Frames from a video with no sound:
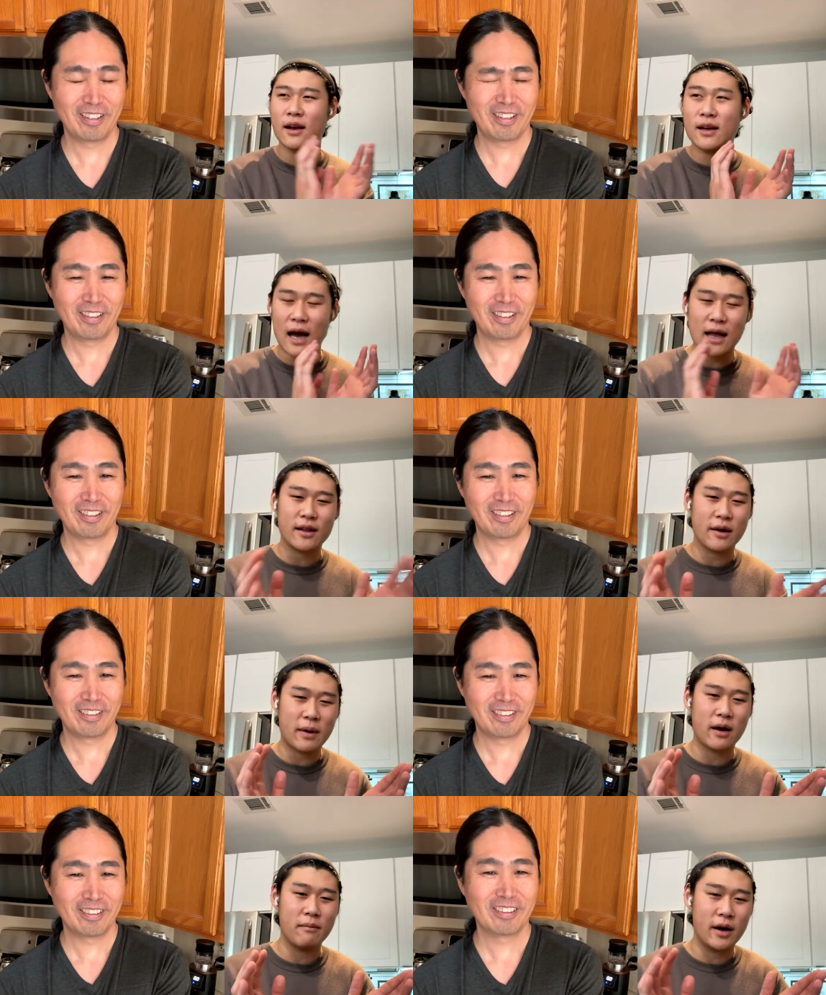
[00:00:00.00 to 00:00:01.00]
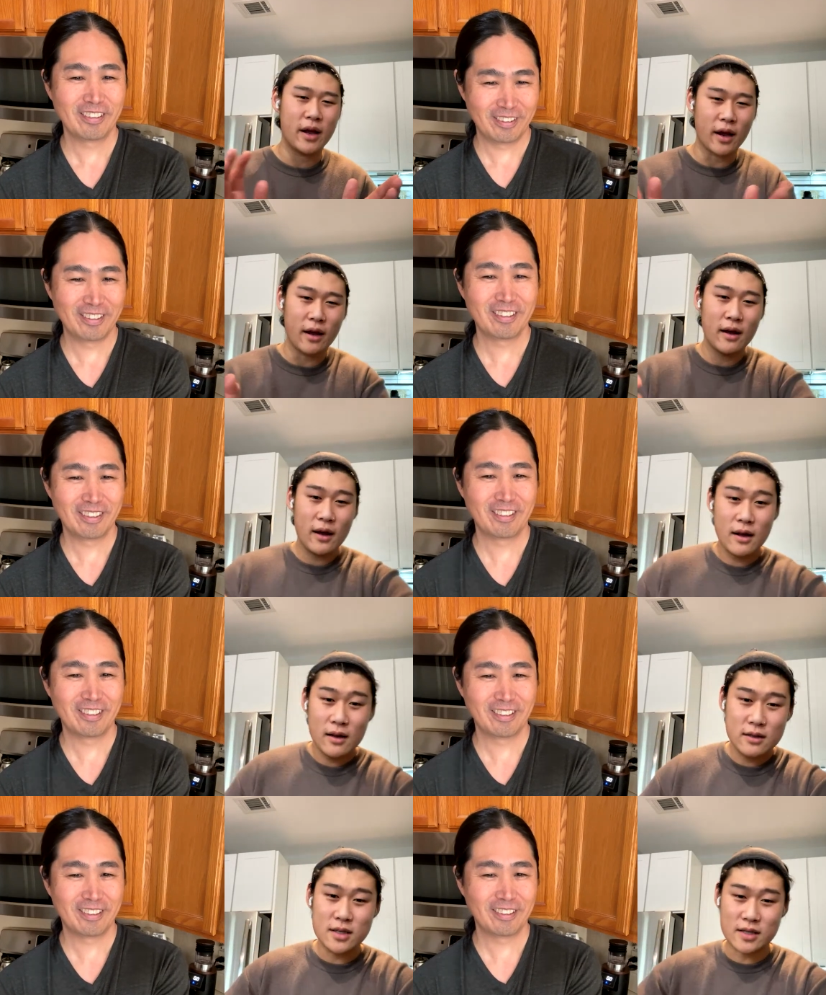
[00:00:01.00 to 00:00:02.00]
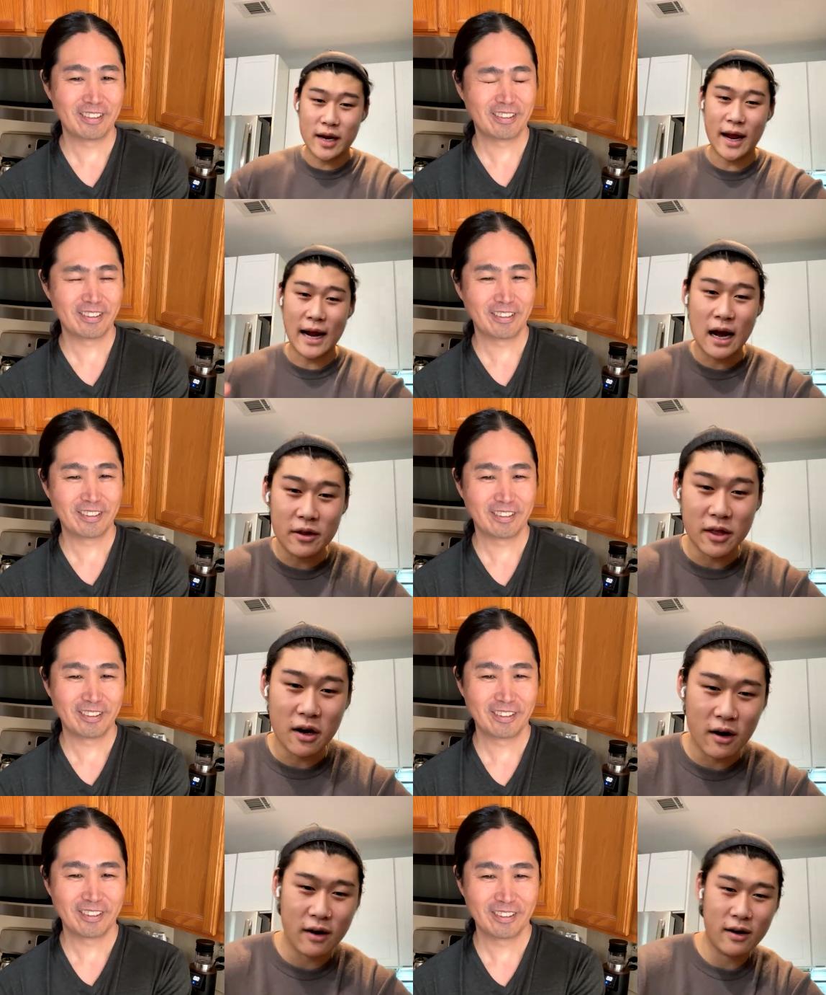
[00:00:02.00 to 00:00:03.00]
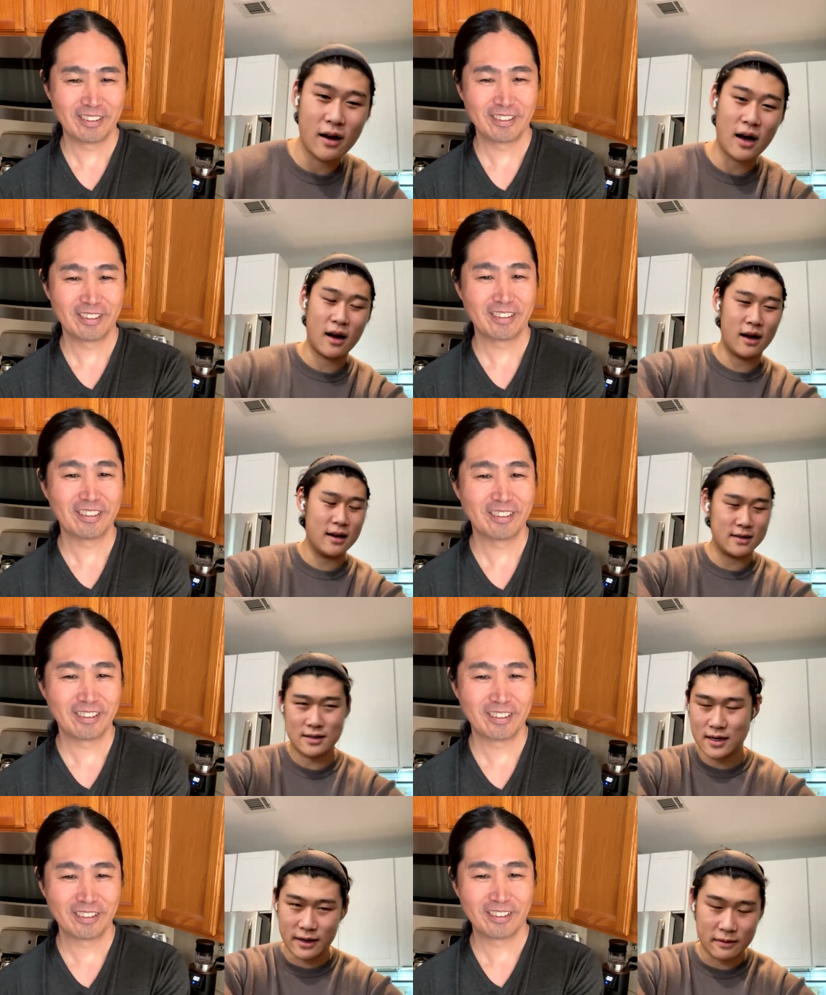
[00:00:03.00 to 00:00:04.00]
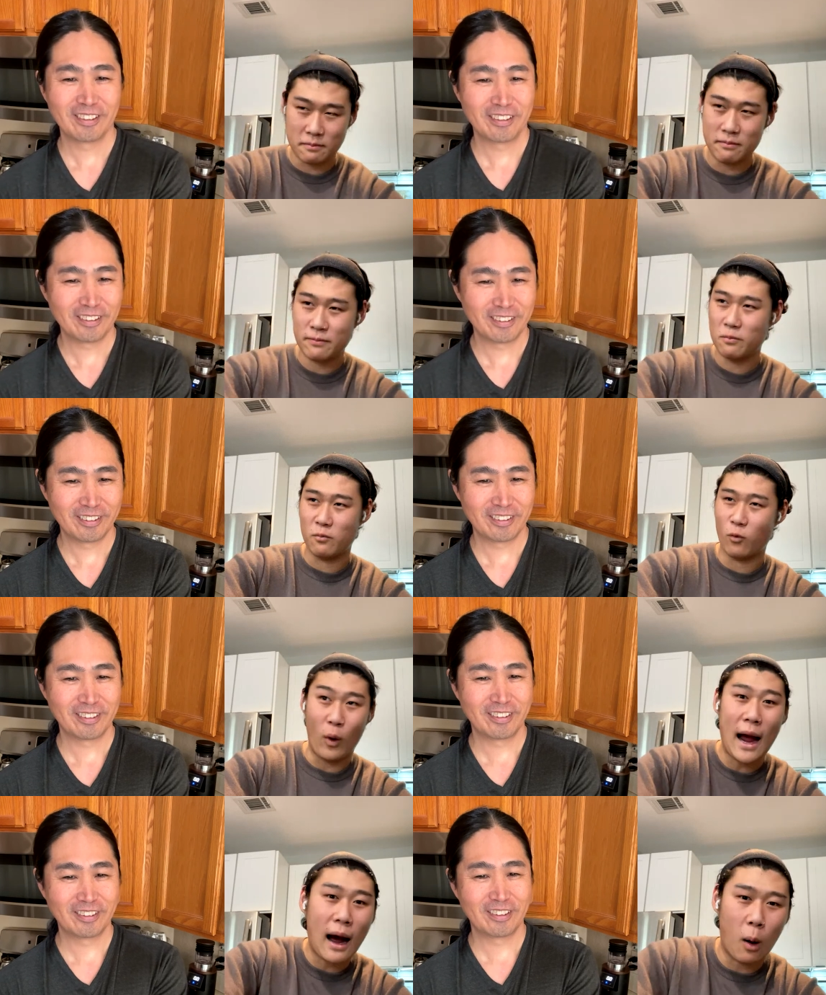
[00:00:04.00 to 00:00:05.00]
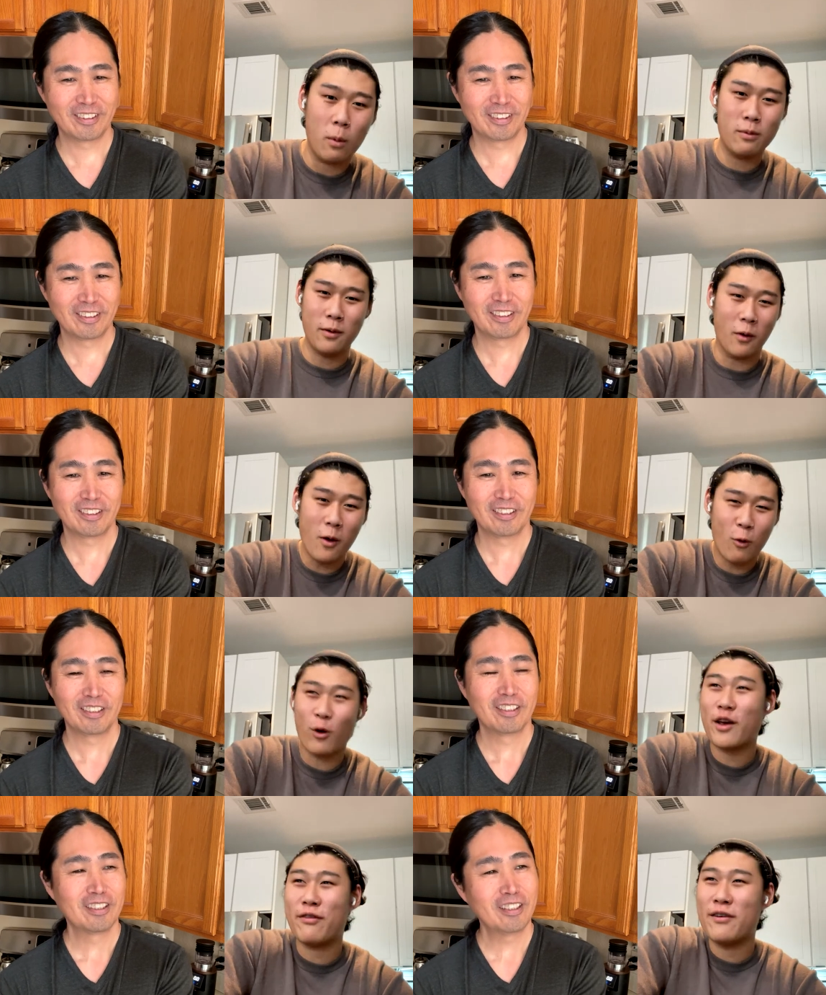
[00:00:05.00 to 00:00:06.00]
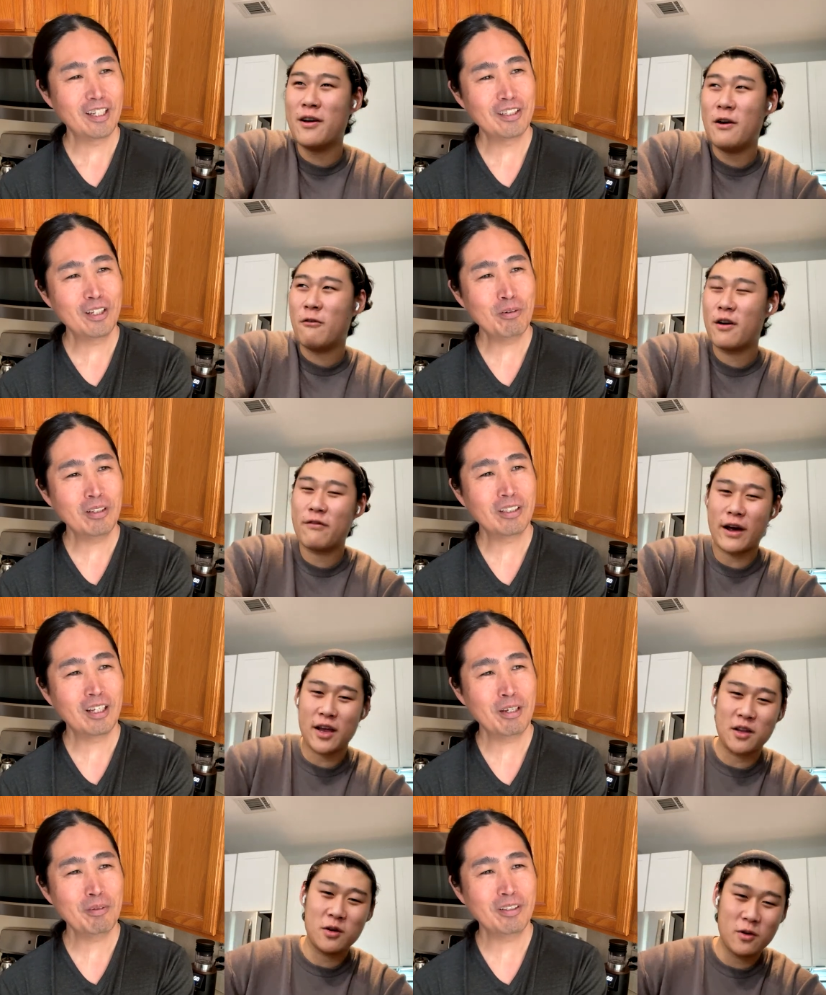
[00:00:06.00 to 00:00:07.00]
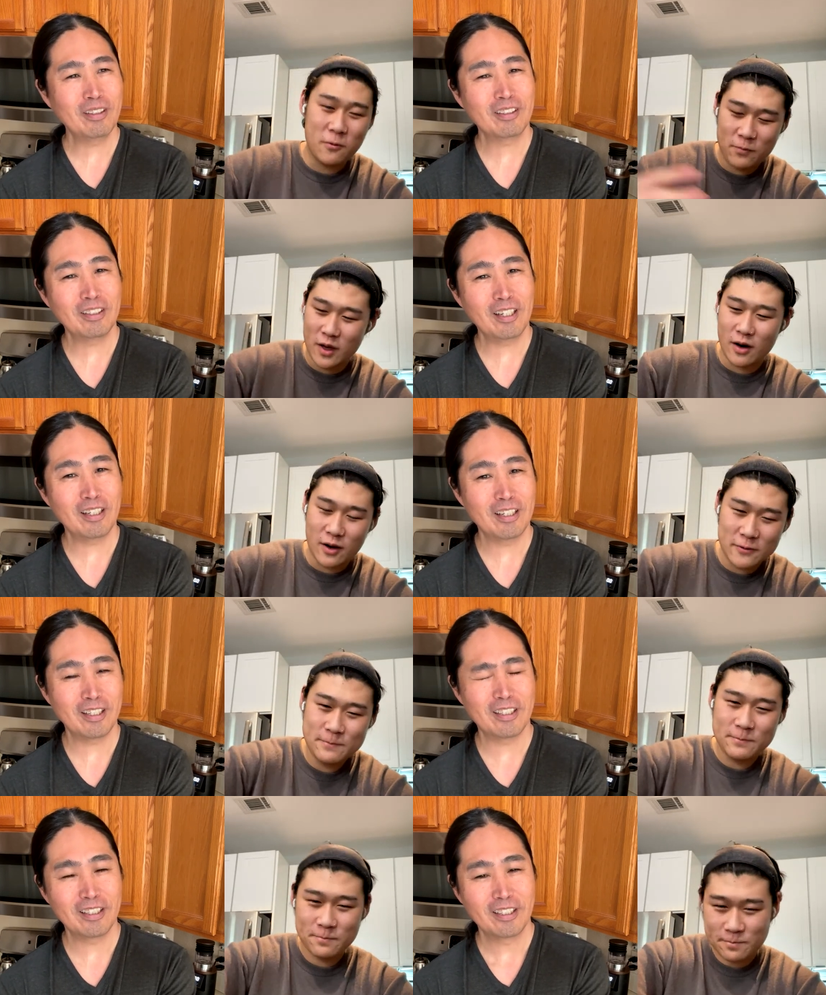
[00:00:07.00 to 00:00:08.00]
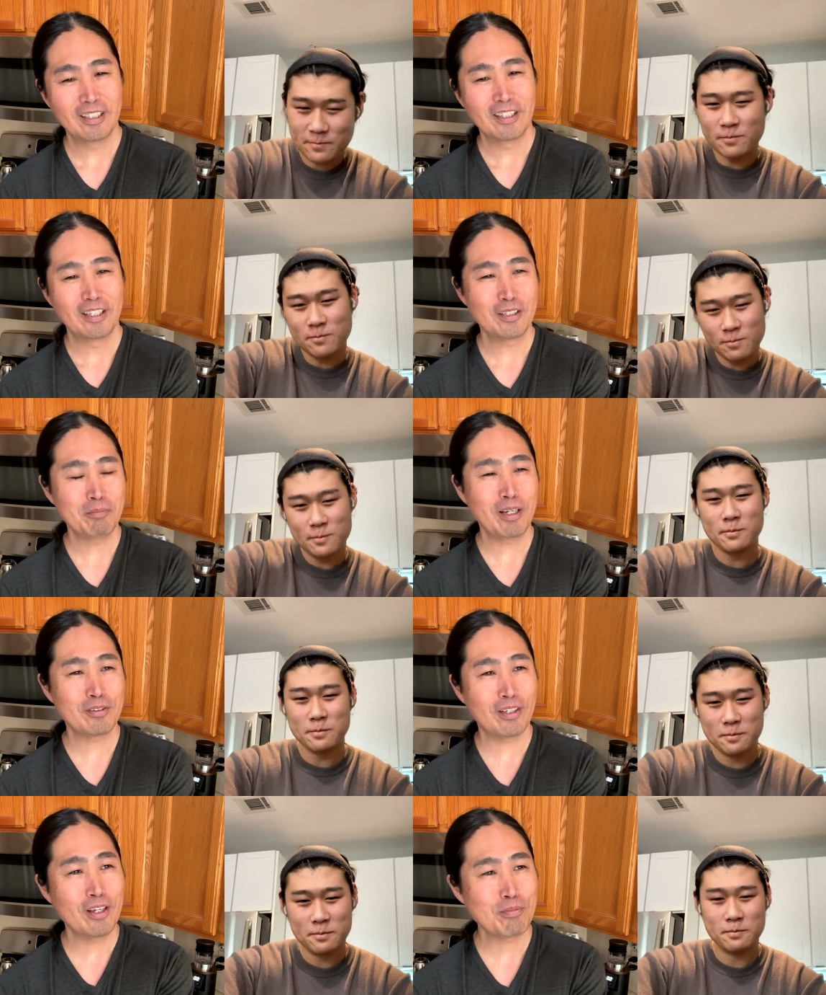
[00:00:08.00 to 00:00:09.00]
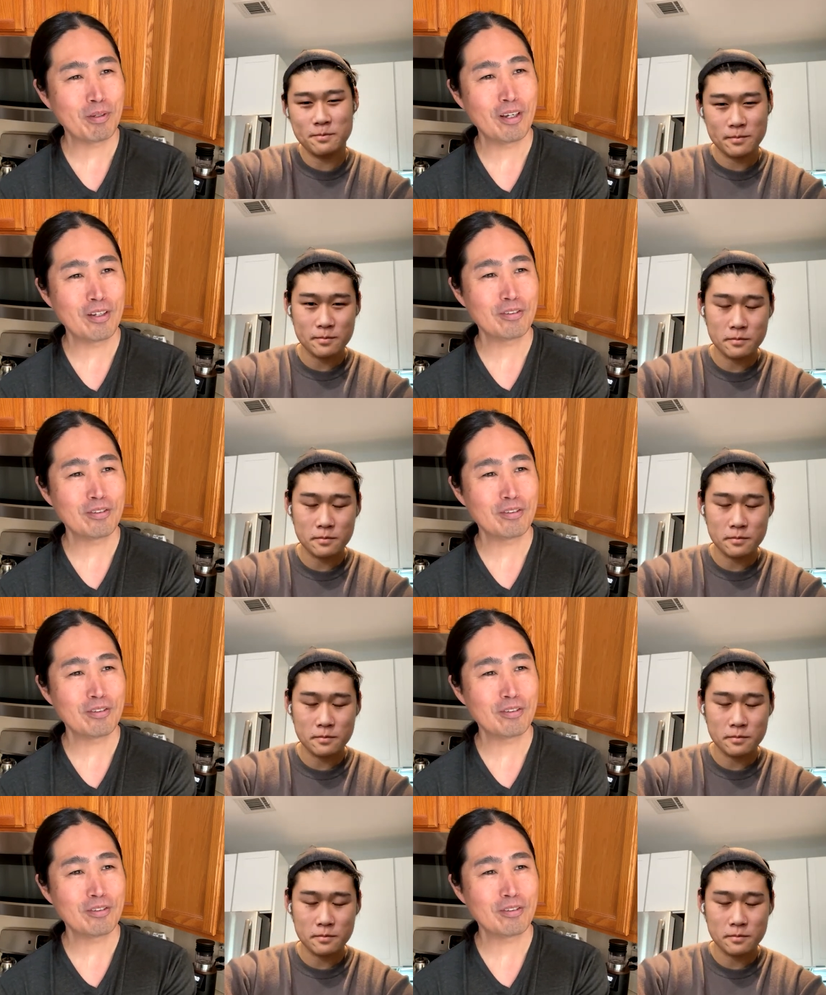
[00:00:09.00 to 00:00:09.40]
Speaker 1: ungodly amount of money just to hang out there. Uh, and it's like, wow,
Speaker 2: what if? You know what, what if I, I could do? Yeah, you know, it makes sense because